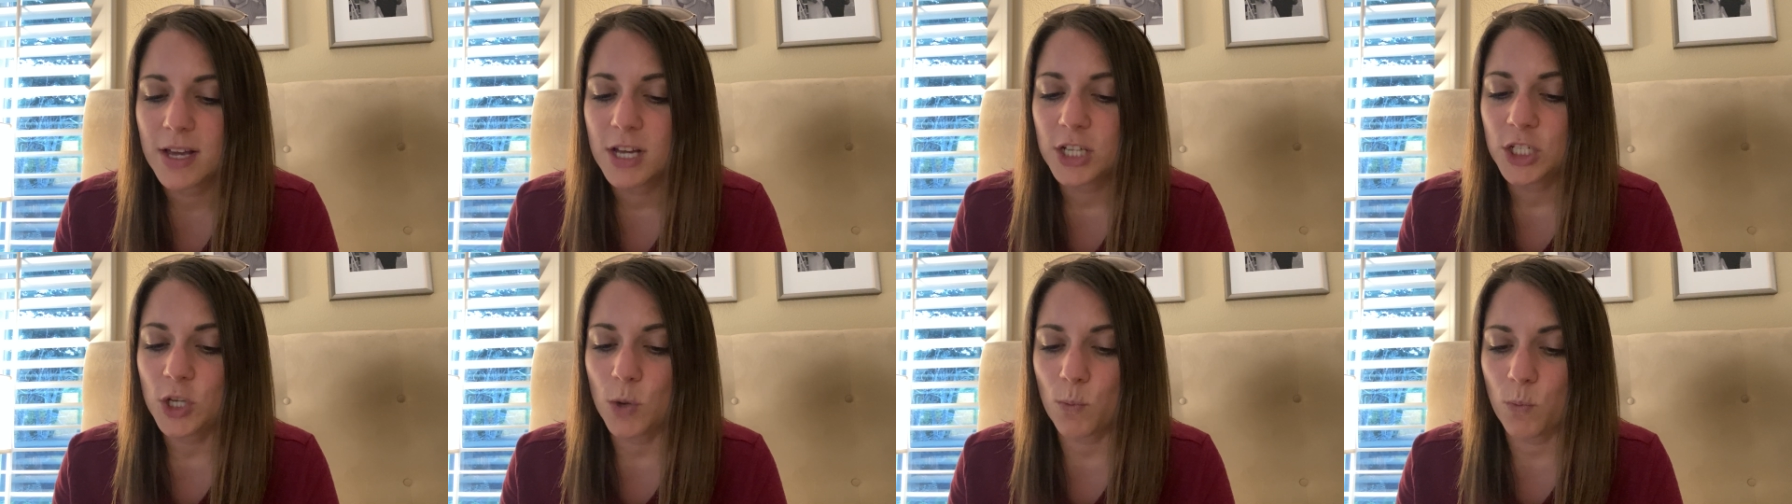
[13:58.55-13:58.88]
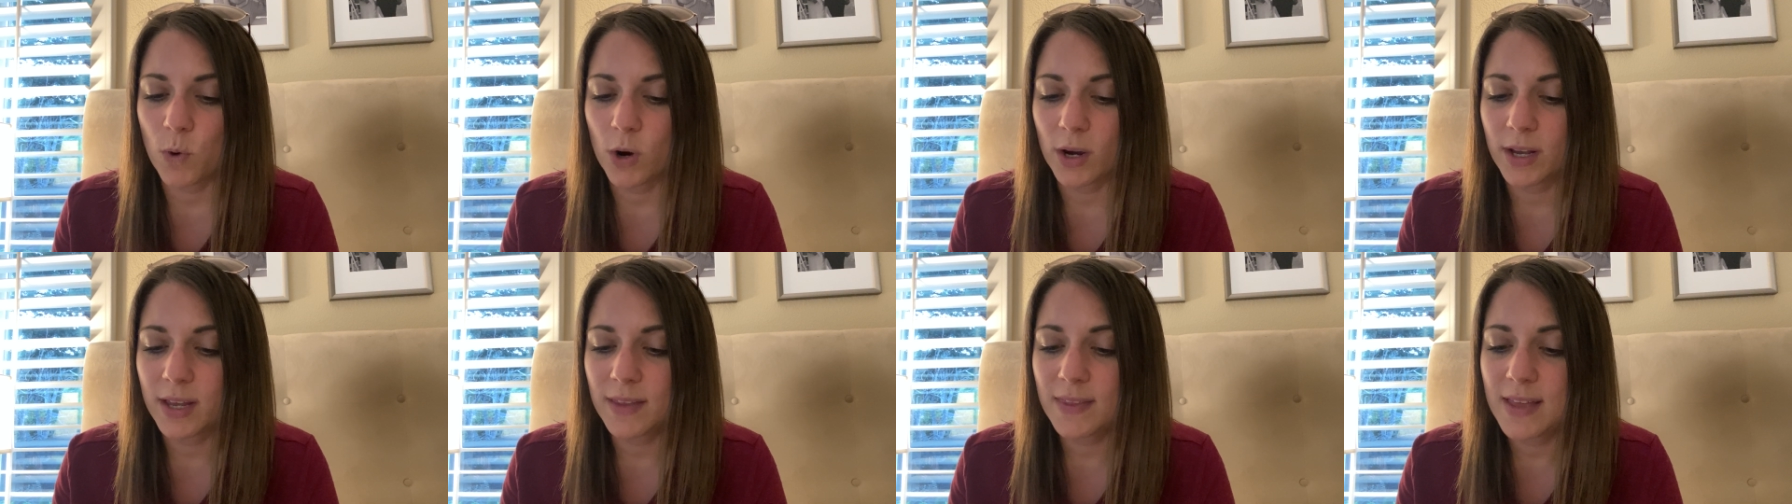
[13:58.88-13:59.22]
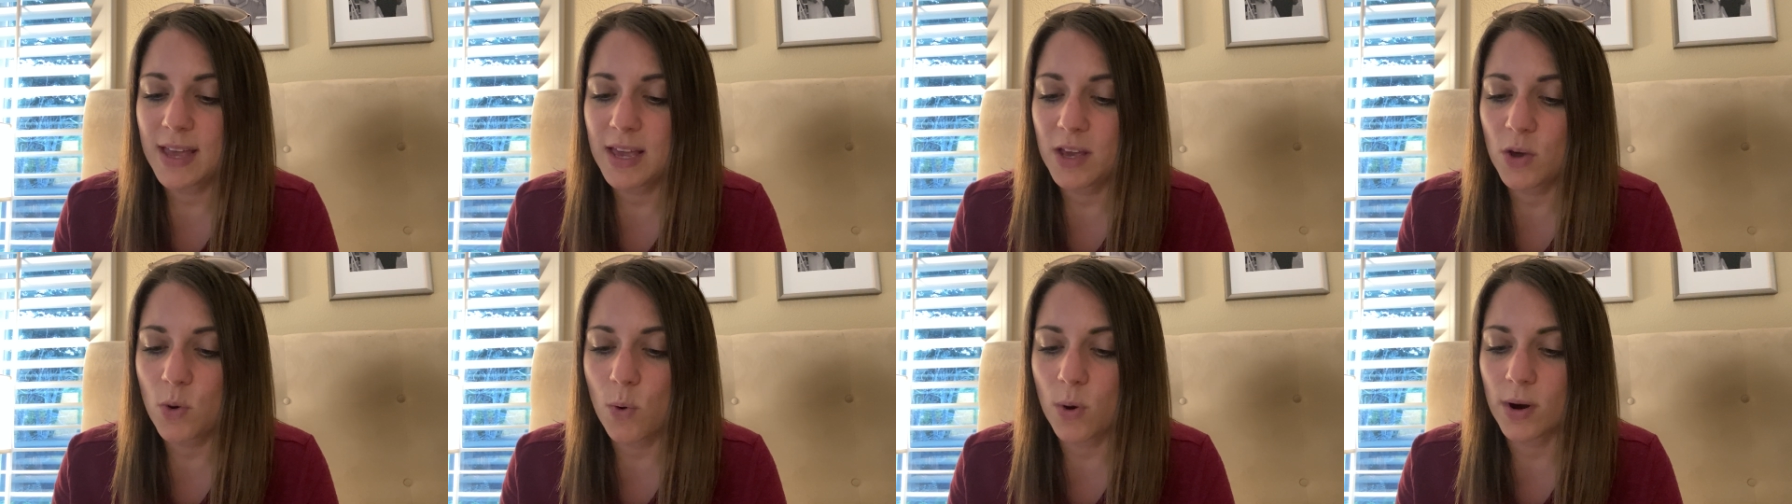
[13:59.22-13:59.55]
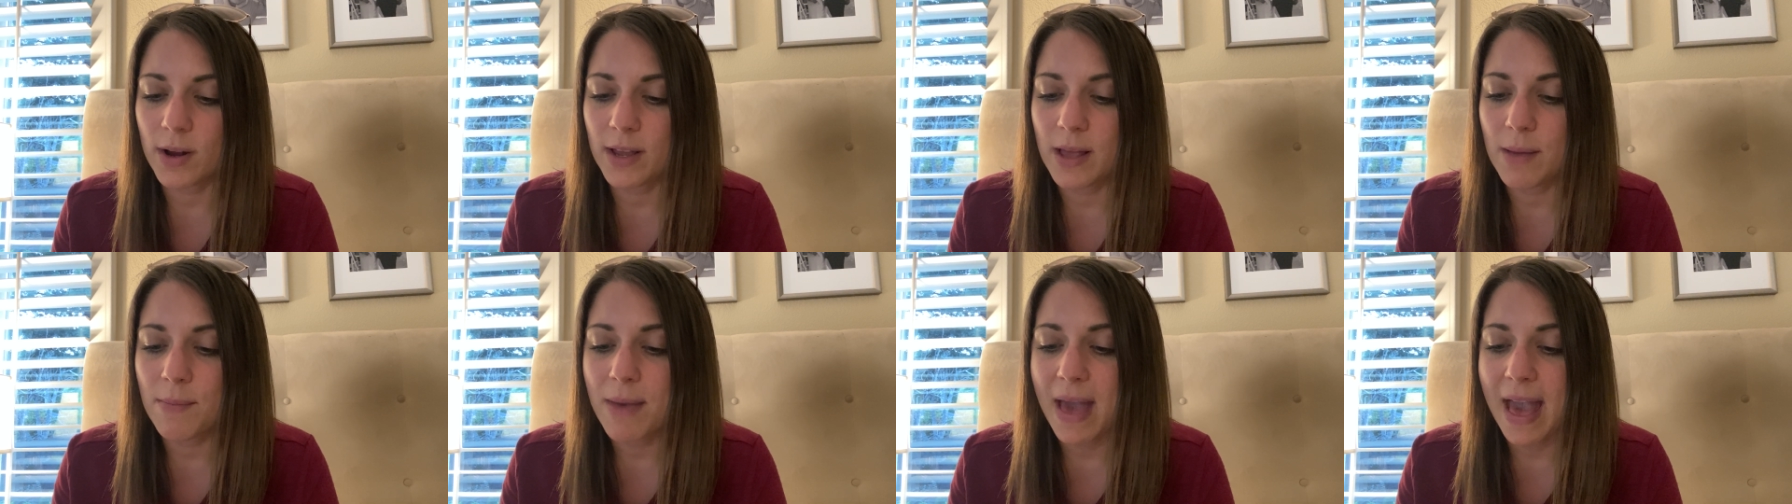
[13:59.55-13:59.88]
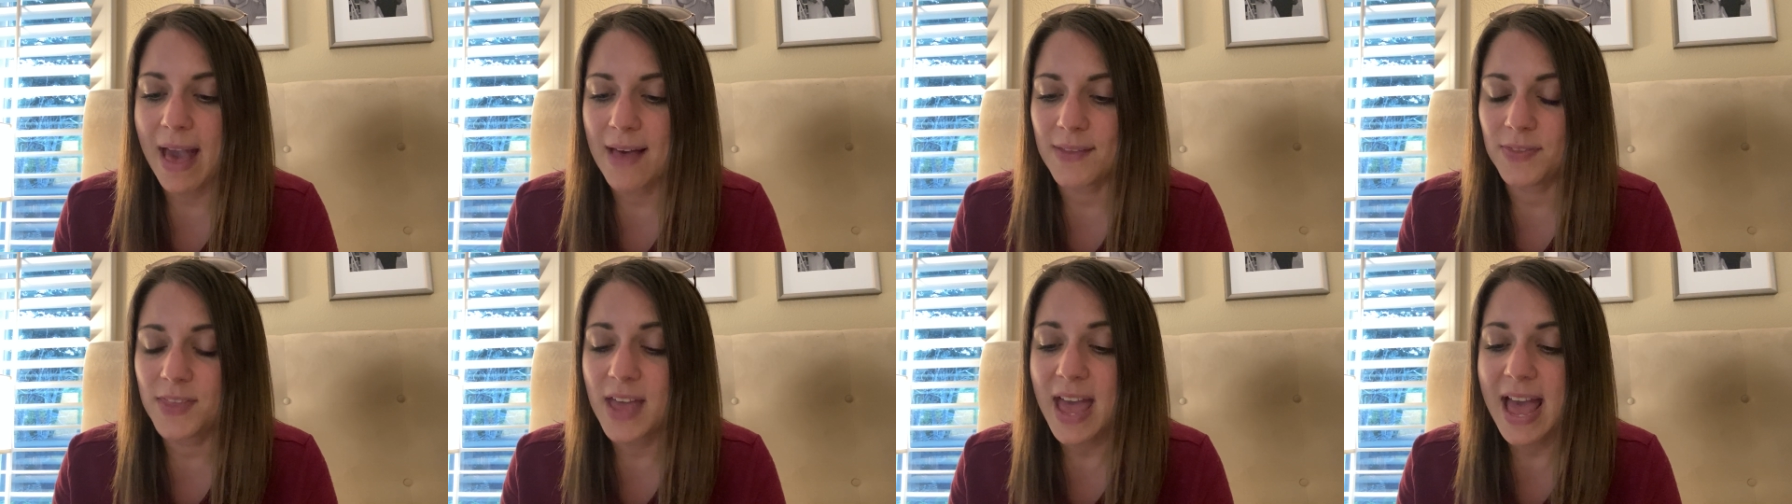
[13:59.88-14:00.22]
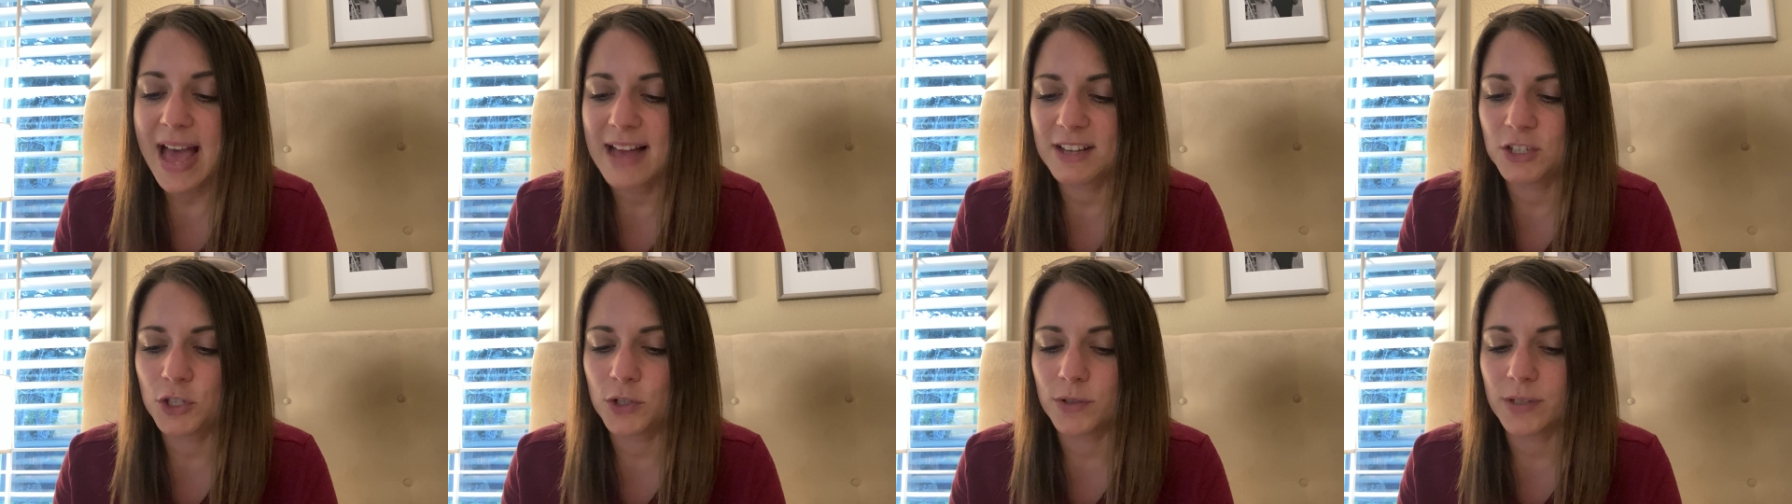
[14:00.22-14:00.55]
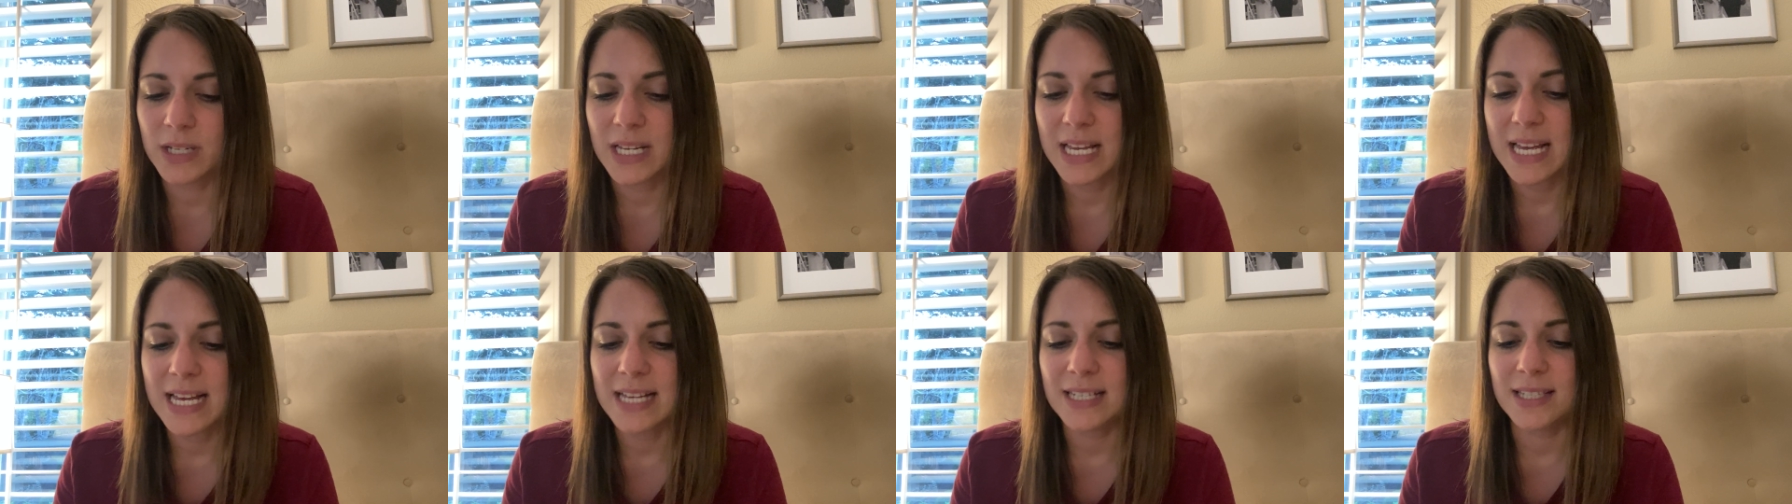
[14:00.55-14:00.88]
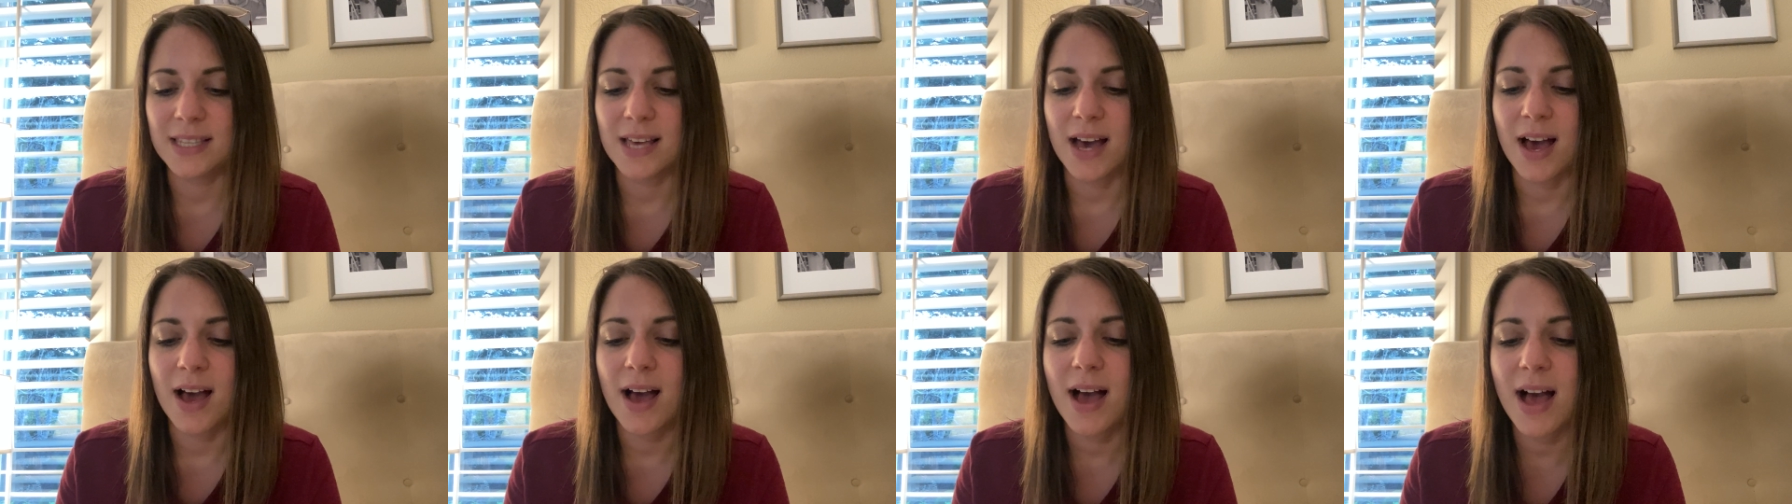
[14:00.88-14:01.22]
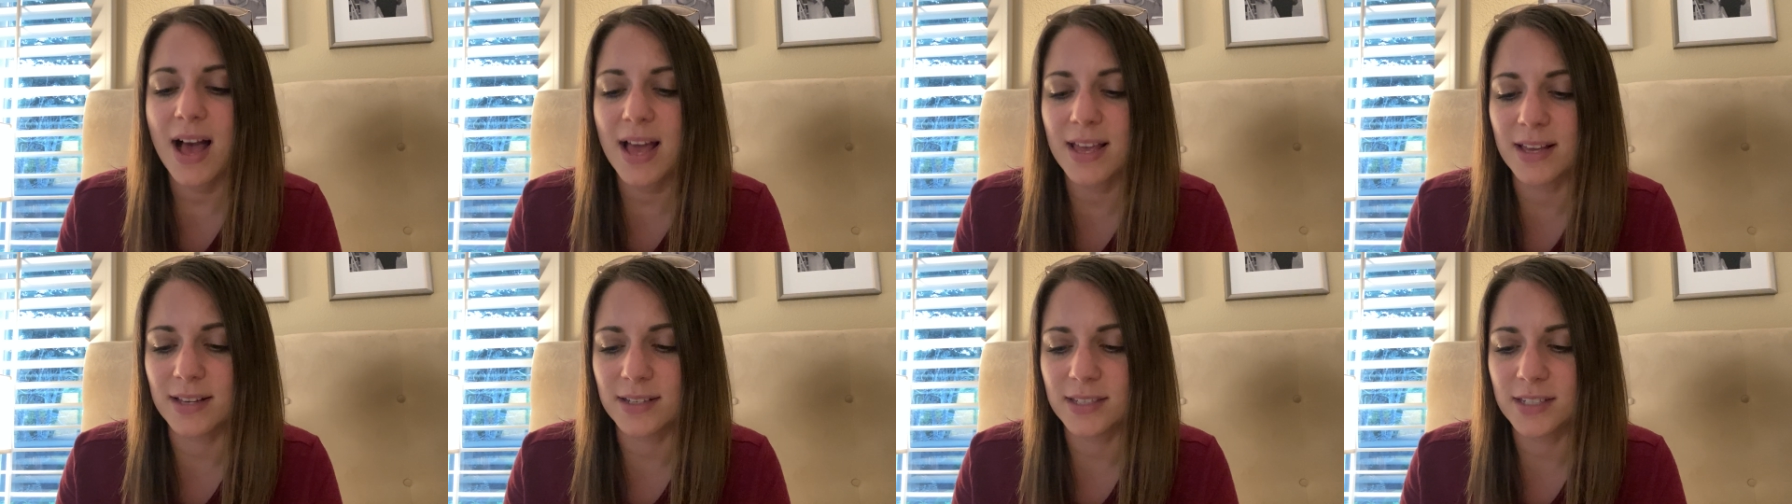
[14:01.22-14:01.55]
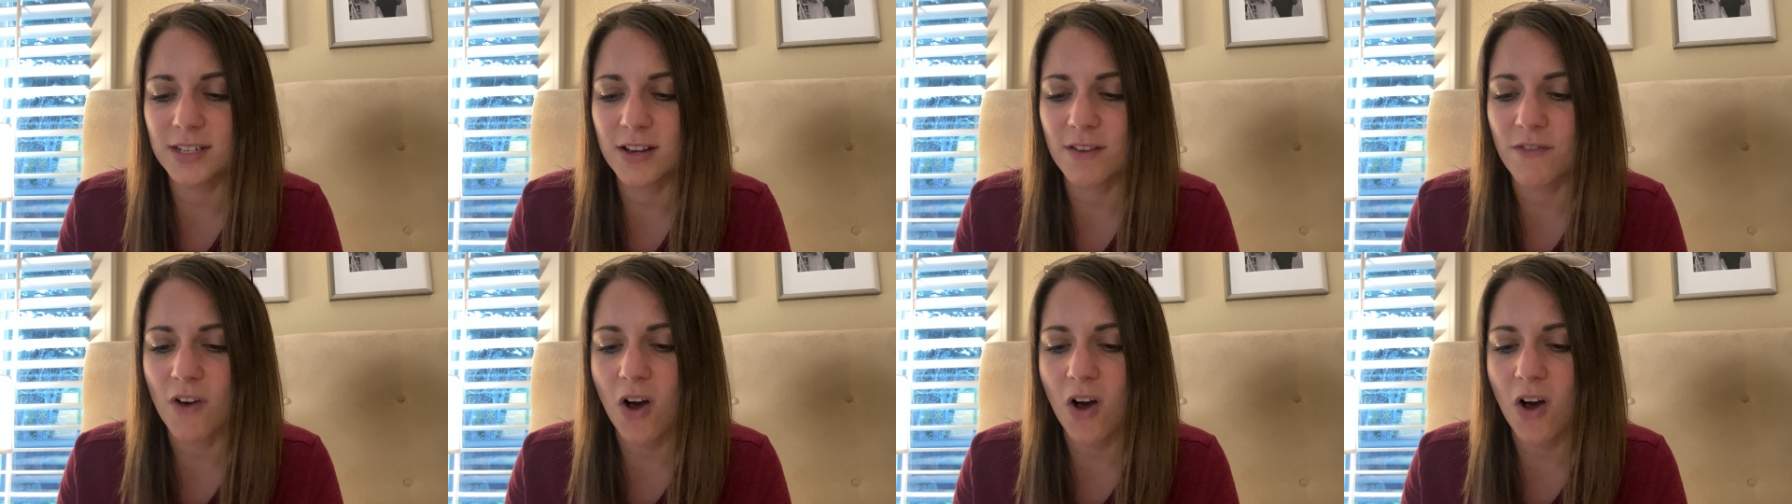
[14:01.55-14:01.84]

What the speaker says: To work in the Egorium and the hatchery is the highest of